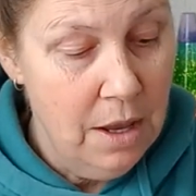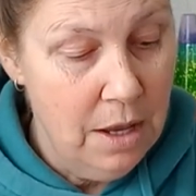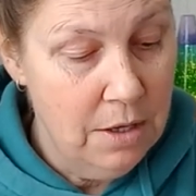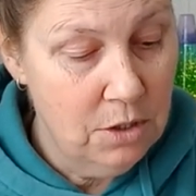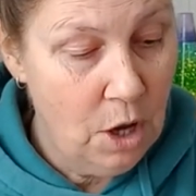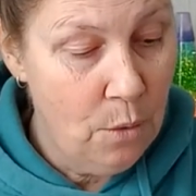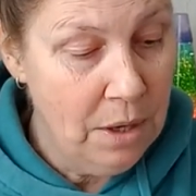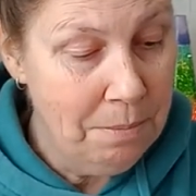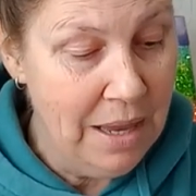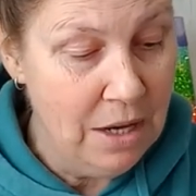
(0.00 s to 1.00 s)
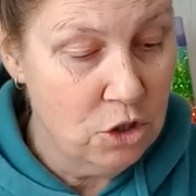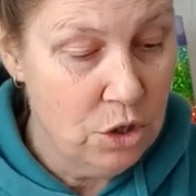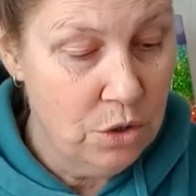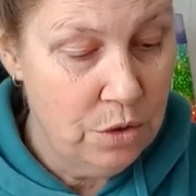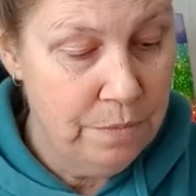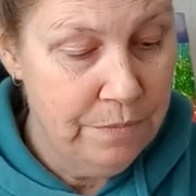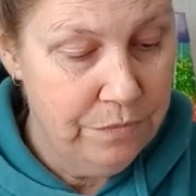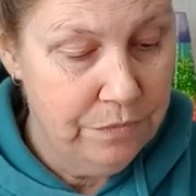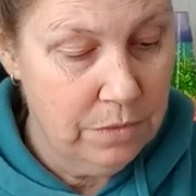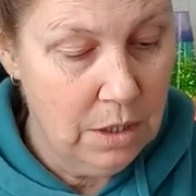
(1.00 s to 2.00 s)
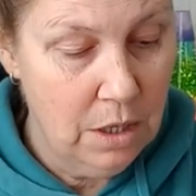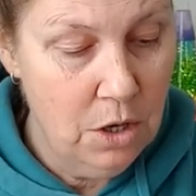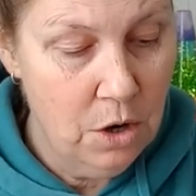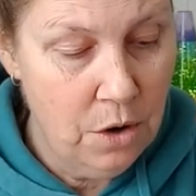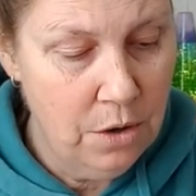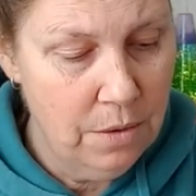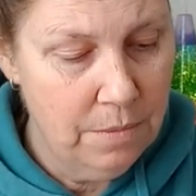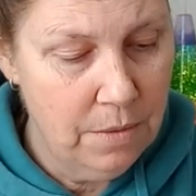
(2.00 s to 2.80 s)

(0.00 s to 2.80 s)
is going back to, you know,